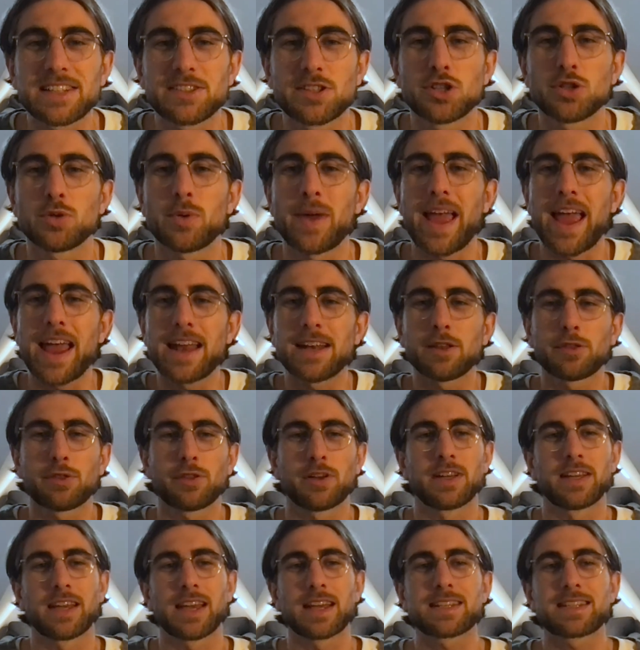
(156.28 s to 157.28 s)
to do
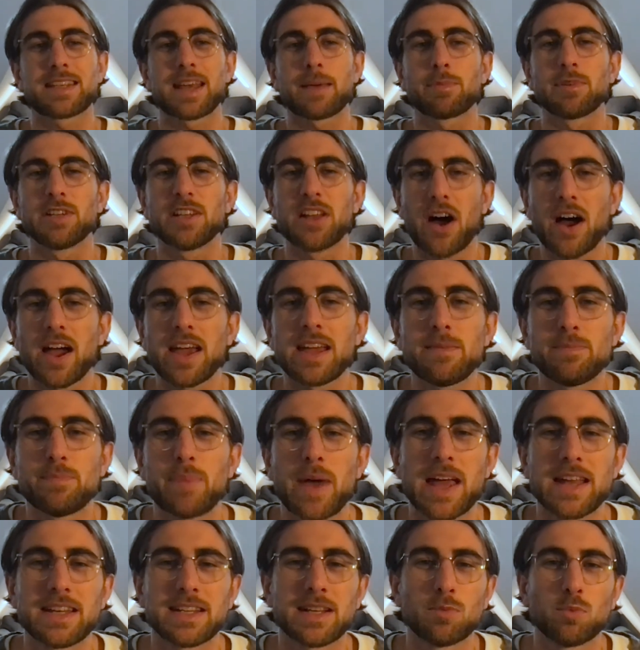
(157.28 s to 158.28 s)
anything except lie in
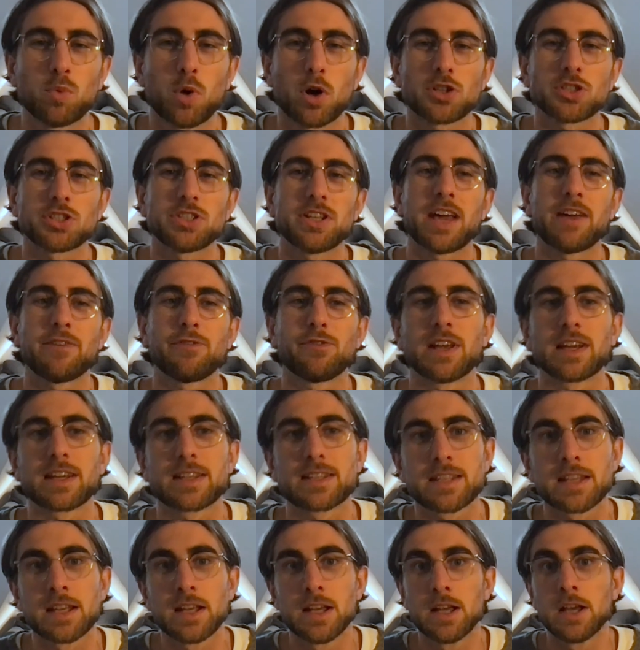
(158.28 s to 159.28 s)
bed and watch
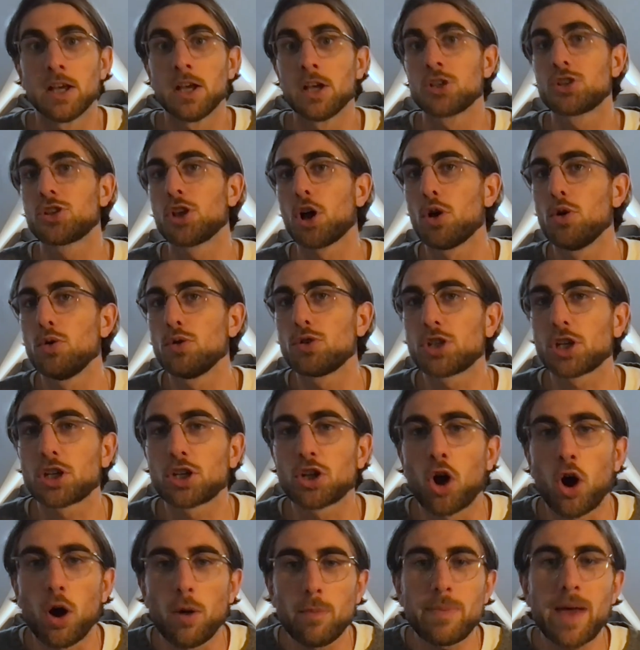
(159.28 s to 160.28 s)
Netflix. So, to
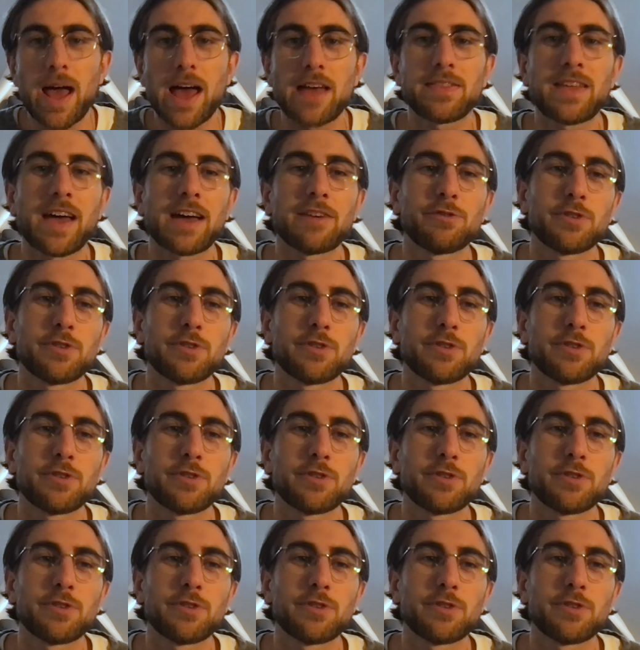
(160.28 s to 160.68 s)
combat that